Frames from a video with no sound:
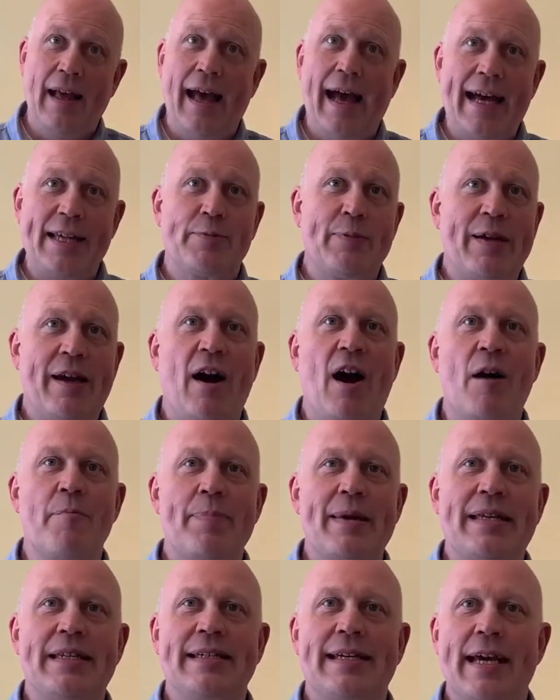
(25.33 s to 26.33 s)
As we can't
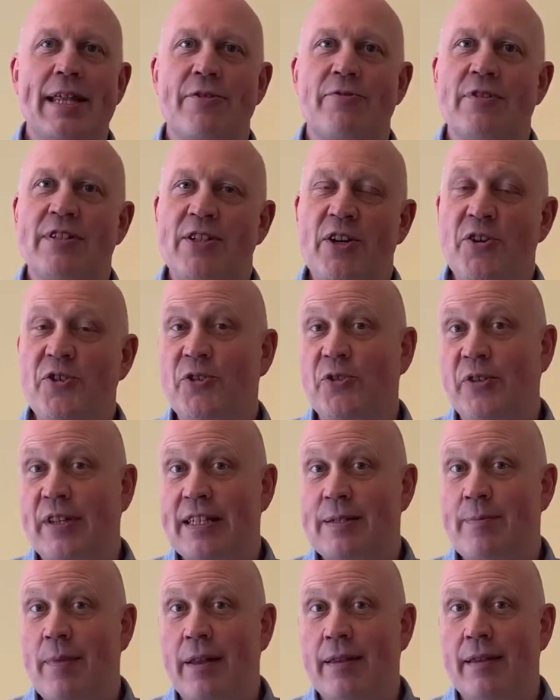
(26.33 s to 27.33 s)
be together as usual
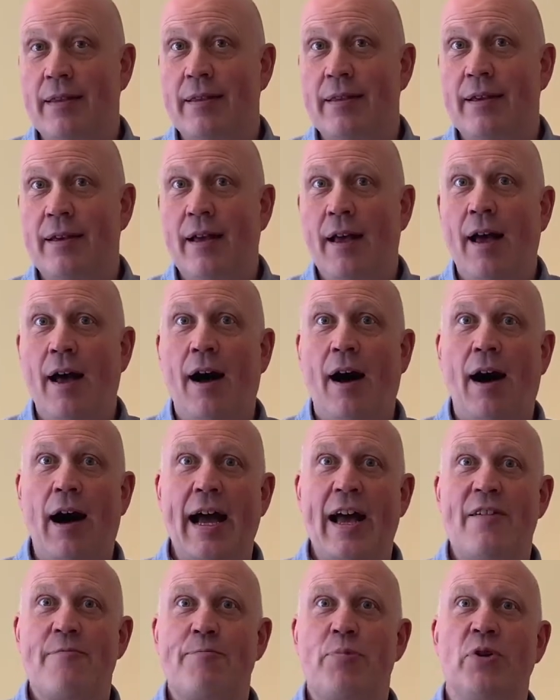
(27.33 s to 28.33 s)
this month, I
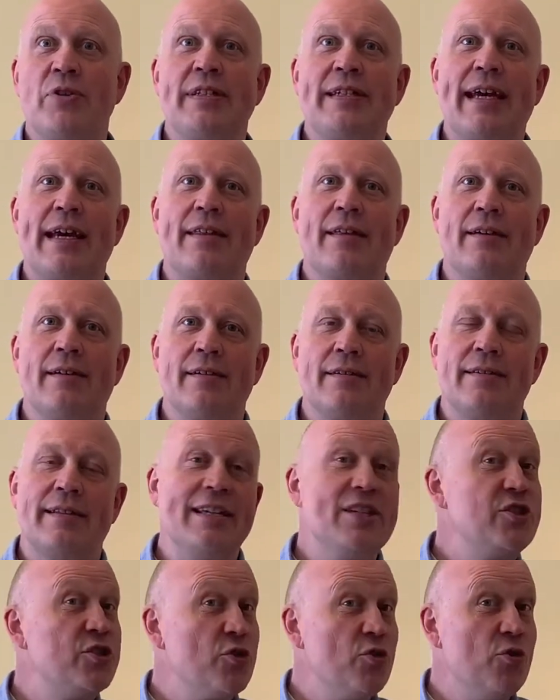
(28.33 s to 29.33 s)
have put together this
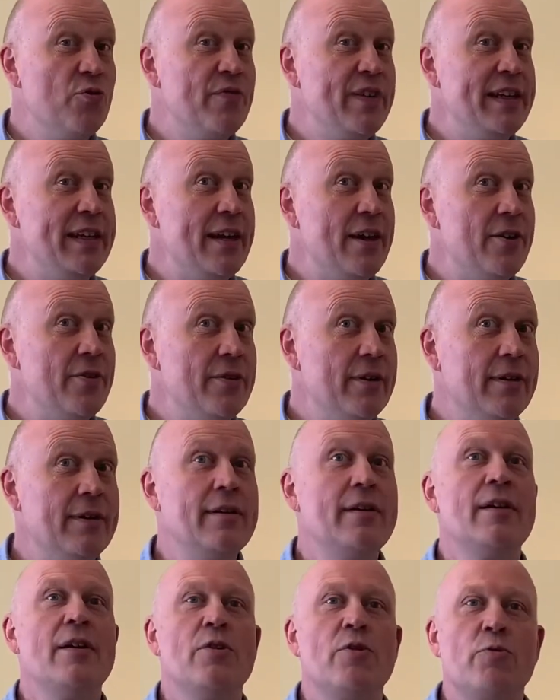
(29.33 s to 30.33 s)
short video
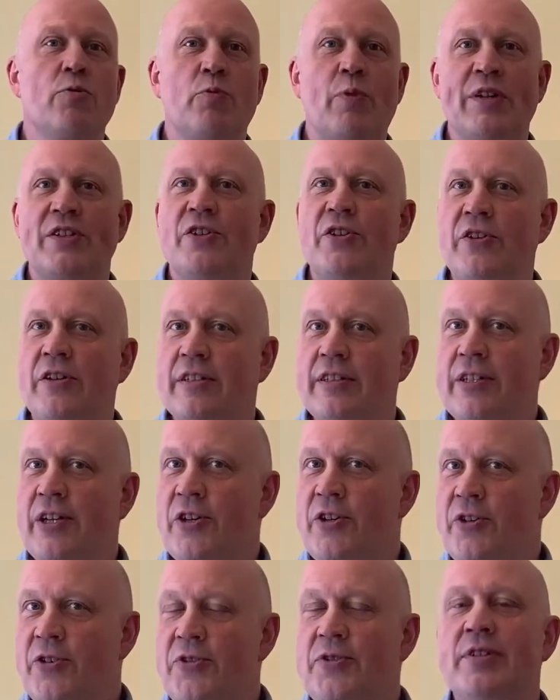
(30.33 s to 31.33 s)
which you can
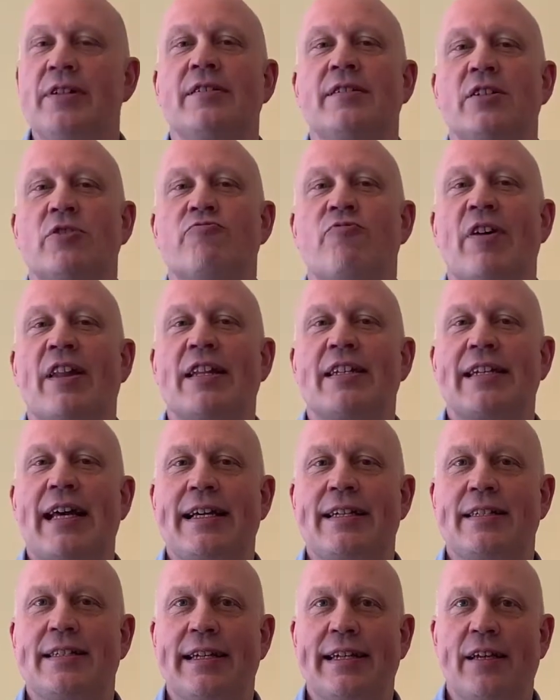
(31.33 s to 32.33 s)
use to run a
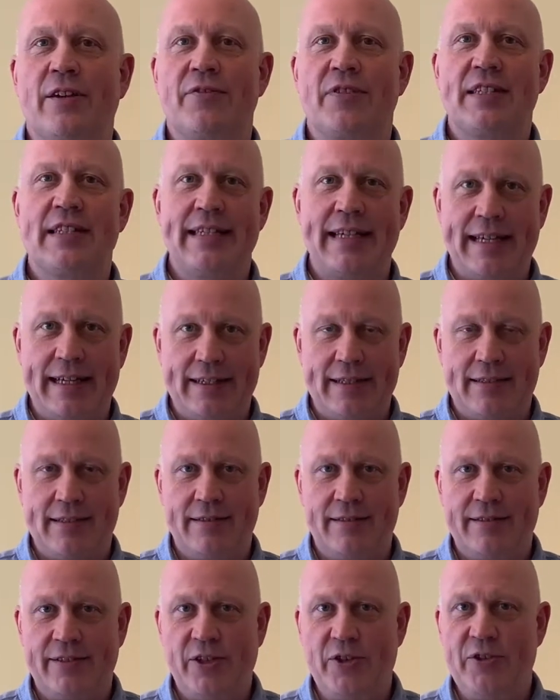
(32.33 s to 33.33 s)
tasting of 6
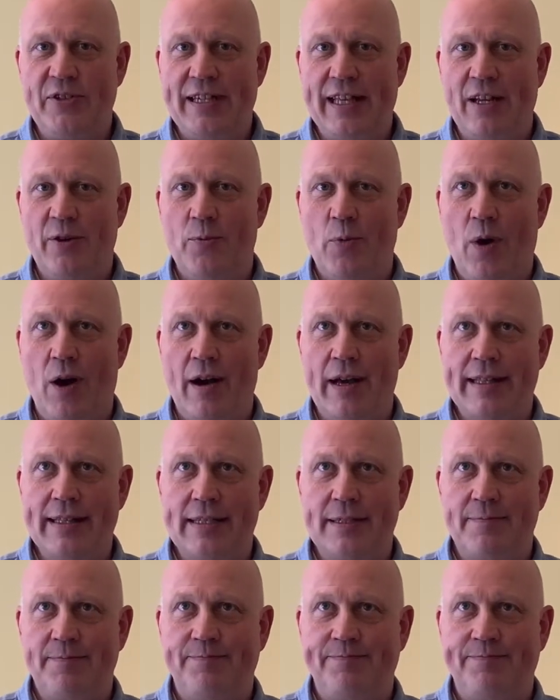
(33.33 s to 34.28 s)
New Zealand wines.